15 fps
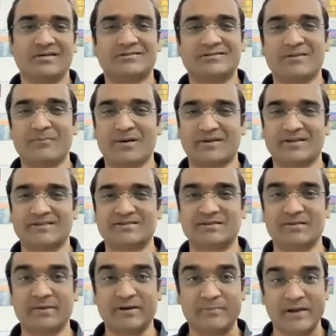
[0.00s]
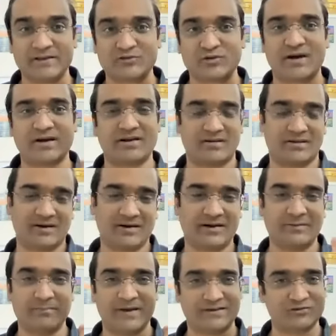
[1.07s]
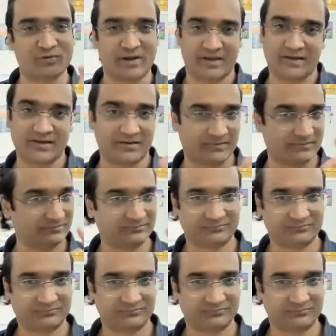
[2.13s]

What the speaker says: sympathetic system, it breaks your adrenaline, it breaks your anger.